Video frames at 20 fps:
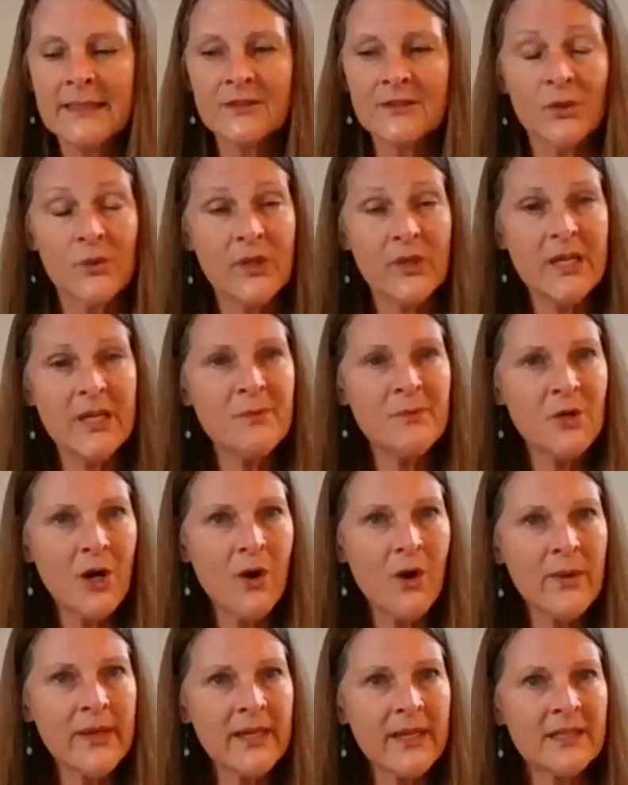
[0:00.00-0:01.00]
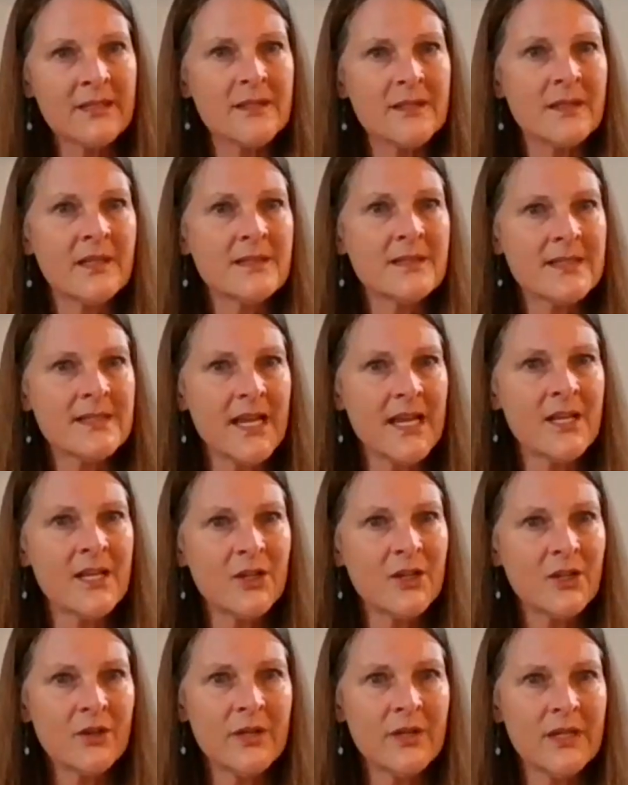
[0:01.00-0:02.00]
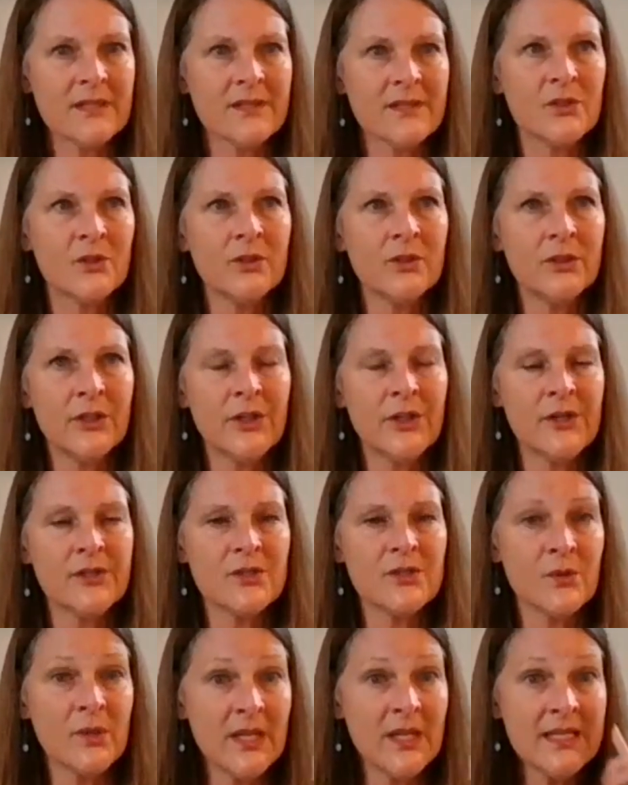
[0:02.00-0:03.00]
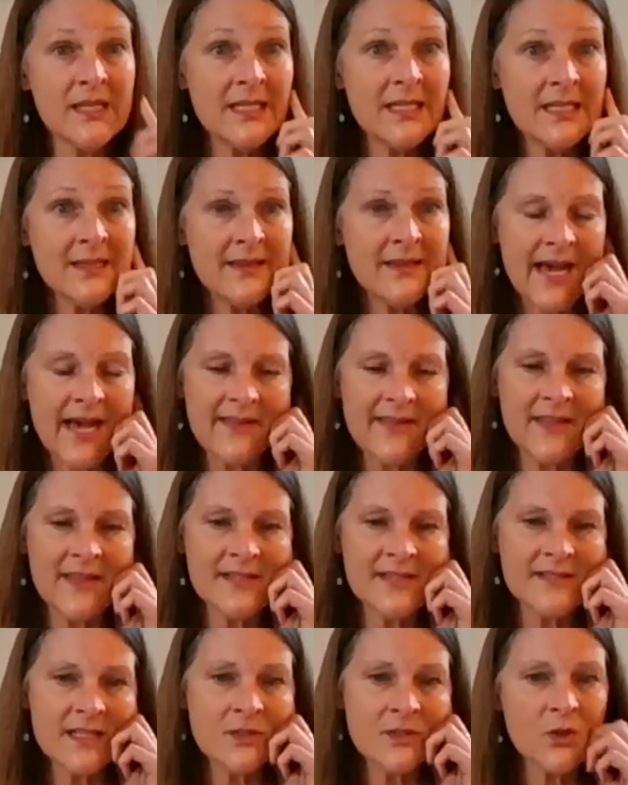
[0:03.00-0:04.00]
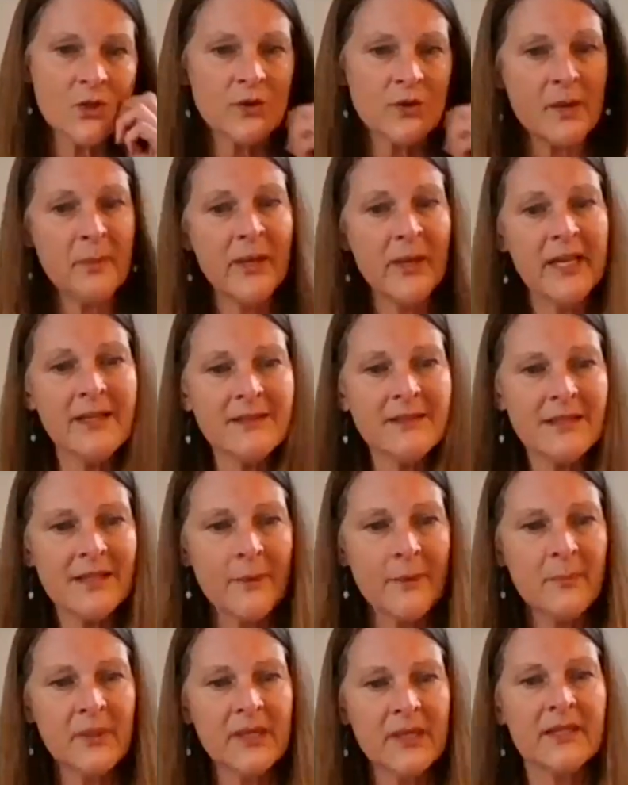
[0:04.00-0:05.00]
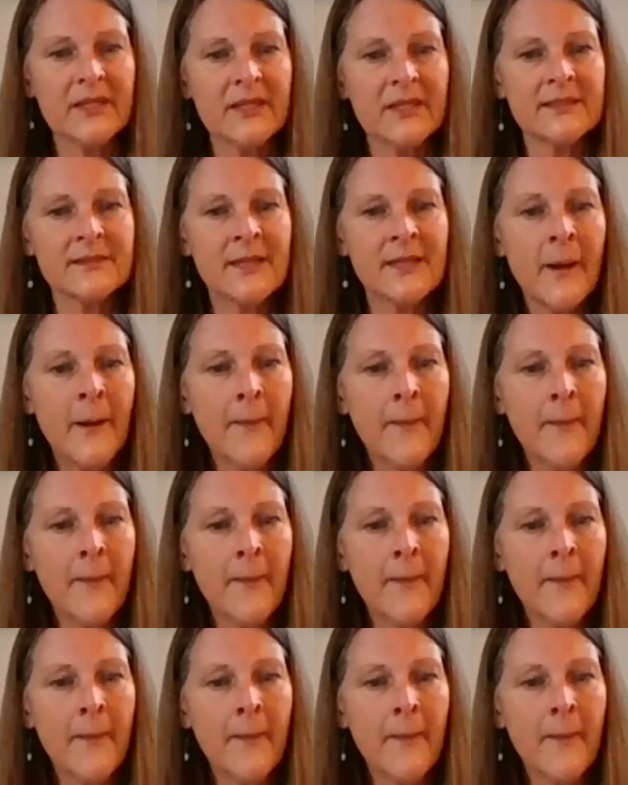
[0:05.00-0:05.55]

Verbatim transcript: So keep going and stay curious, you'll learn. So he did that. They said, so they picked him because